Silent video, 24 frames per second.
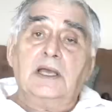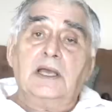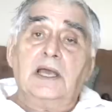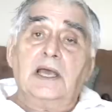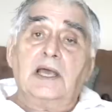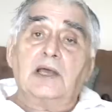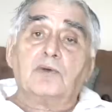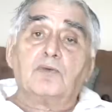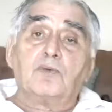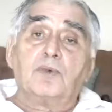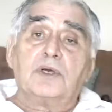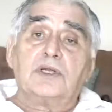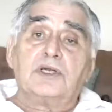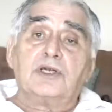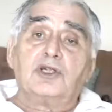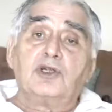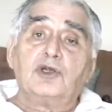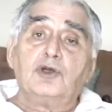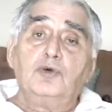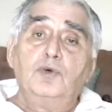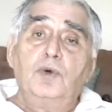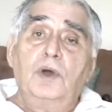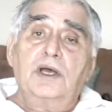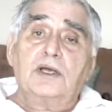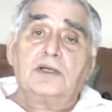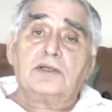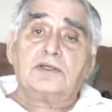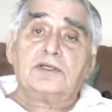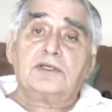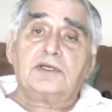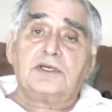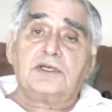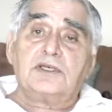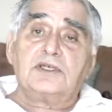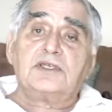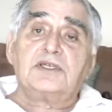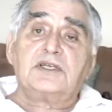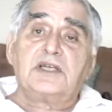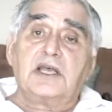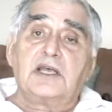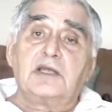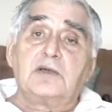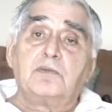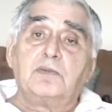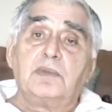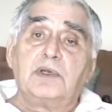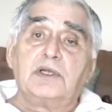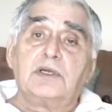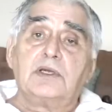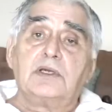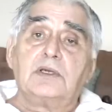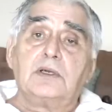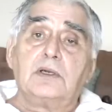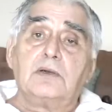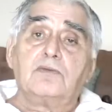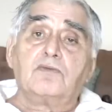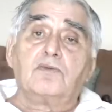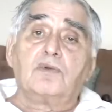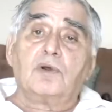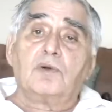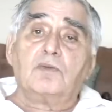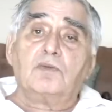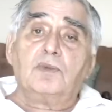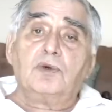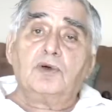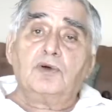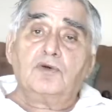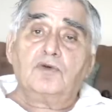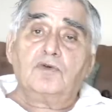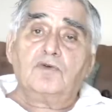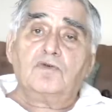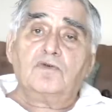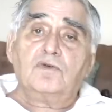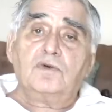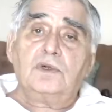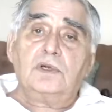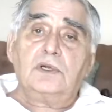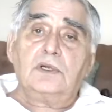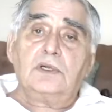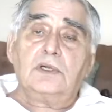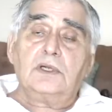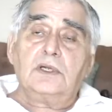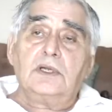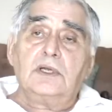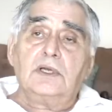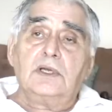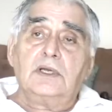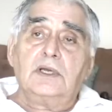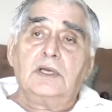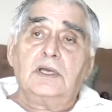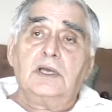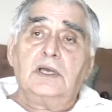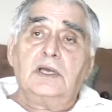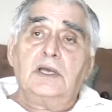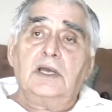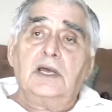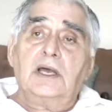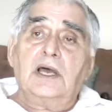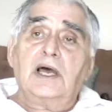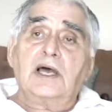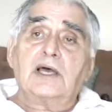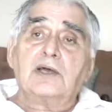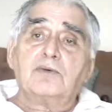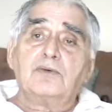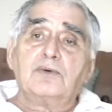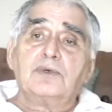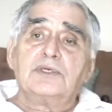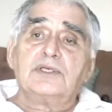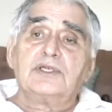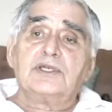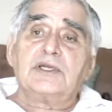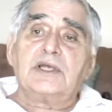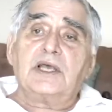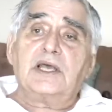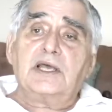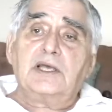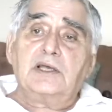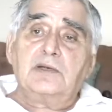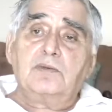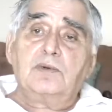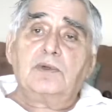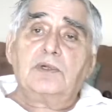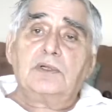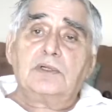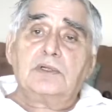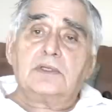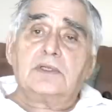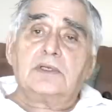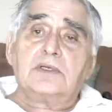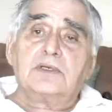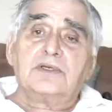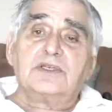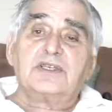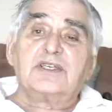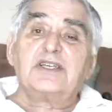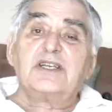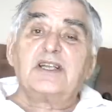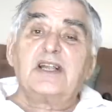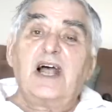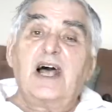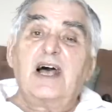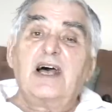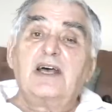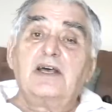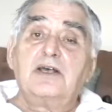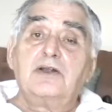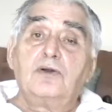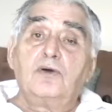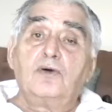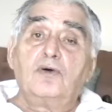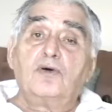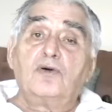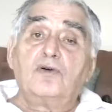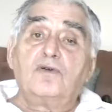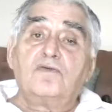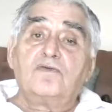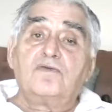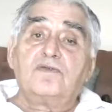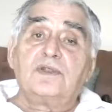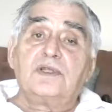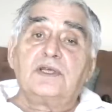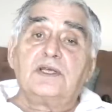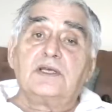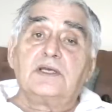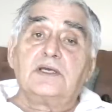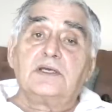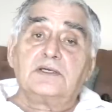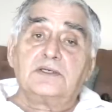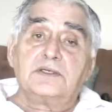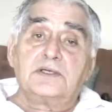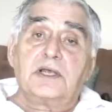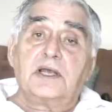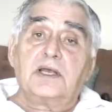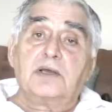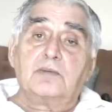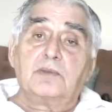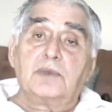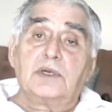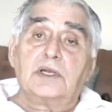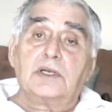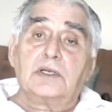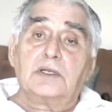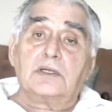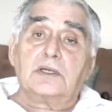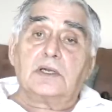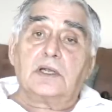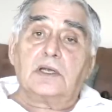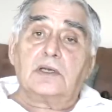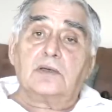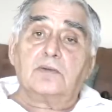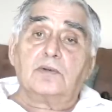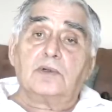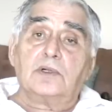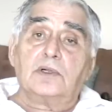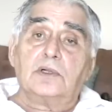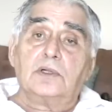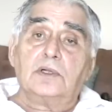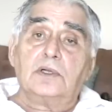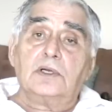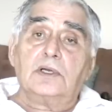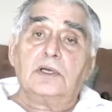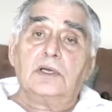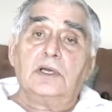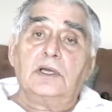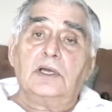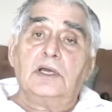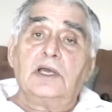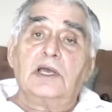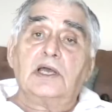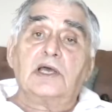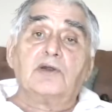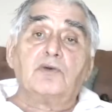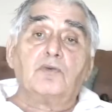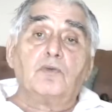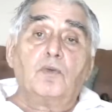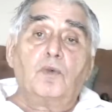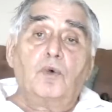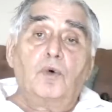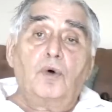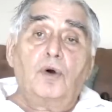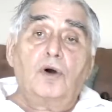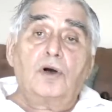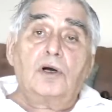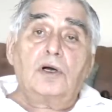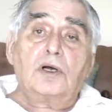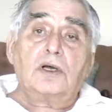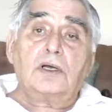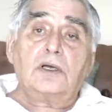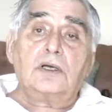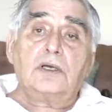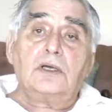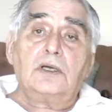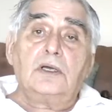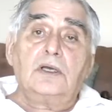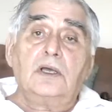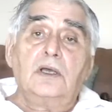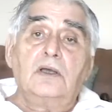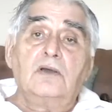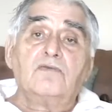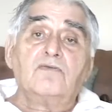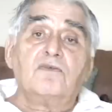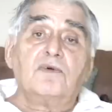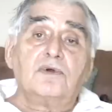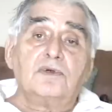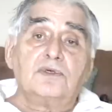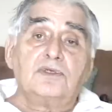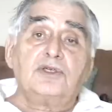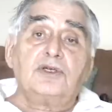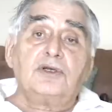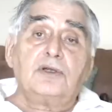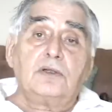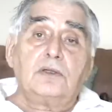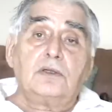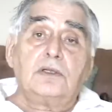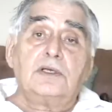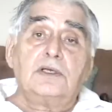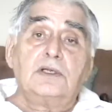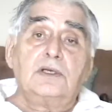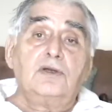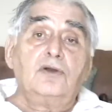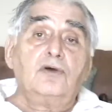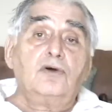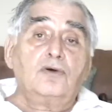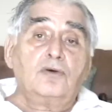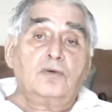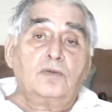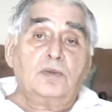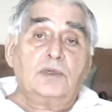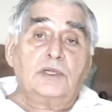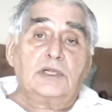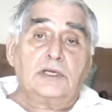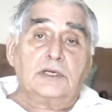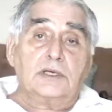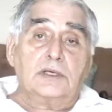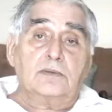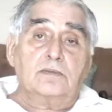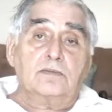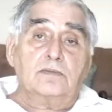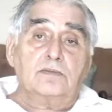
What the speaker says: And when 2 ounces had been removed, I was able to slide off the examining table and walk virtually normally.